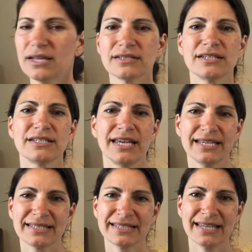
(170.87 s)
to
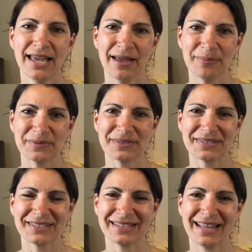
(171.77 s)
take steps
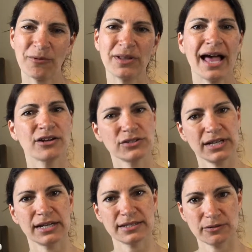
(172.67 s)
that will actually
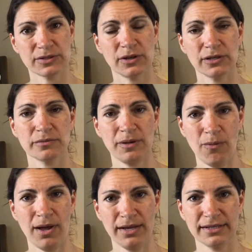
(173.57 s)
get us the results we
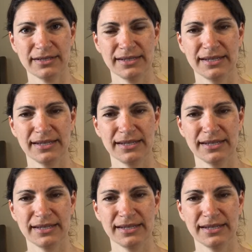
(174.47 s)
want.